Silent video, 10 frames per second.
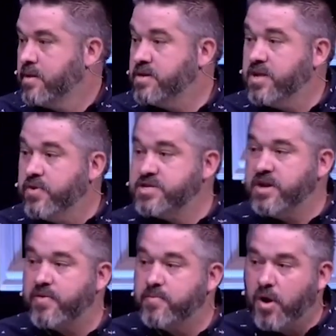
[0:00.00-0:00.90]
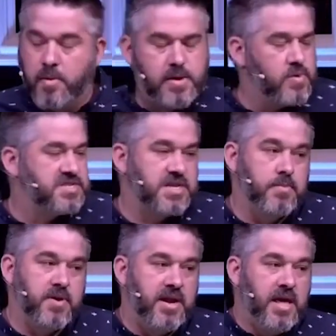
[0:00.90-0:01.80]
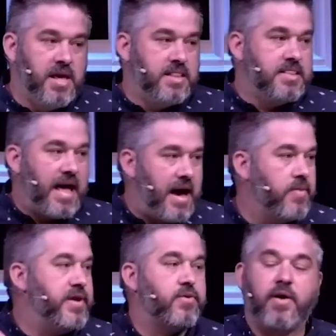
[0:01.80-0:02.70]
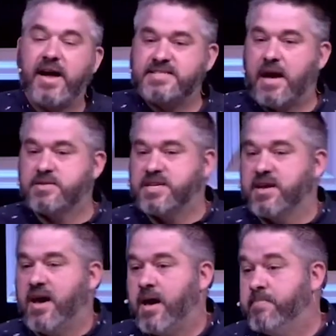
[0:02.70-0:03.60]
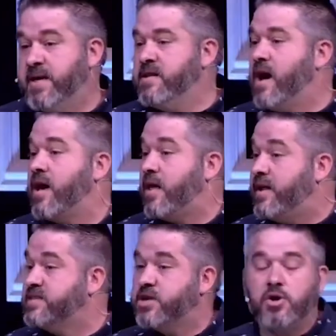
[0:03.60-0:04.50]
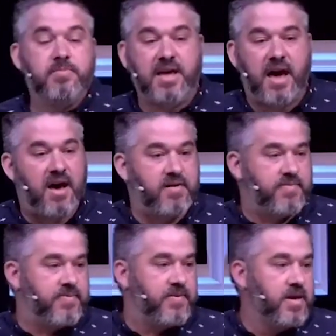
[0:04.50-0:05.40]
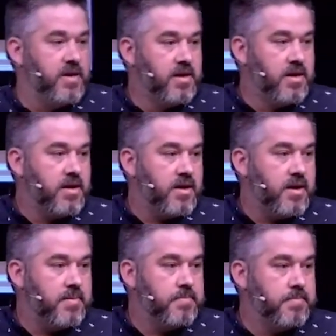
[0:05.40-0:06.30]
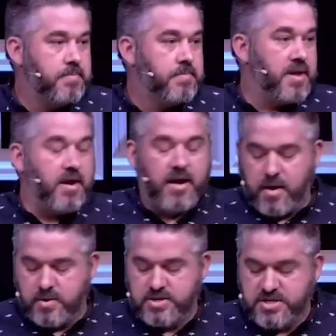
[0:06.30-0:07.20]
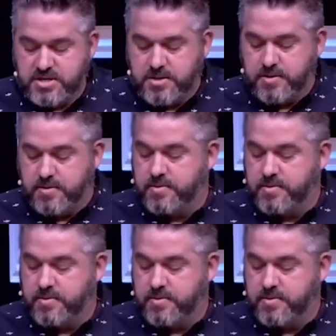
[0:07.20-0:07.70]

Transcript: There's another moment where someone loudly cries out to God, but not on his own behalf, but on ours.